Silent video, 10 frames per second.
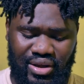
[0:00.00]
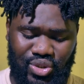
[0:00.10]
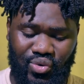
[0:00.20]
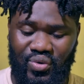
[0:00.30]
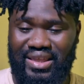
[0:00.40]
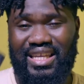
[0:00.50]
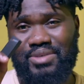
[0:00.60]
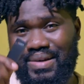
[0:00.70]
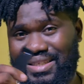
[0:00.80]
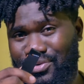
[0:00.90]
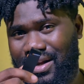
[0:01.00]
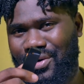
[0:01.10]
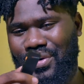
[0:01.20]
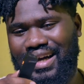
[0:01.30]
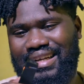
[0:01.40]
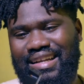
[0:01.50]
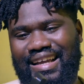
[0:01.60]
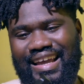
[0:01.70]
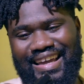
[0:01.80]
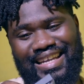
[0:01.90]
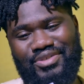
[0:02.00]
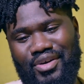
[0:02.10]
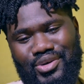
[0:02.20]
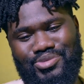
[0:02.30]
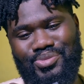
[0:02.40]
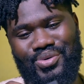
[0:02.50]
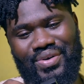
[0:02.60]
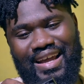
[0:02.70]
So with this particular one, it is very small,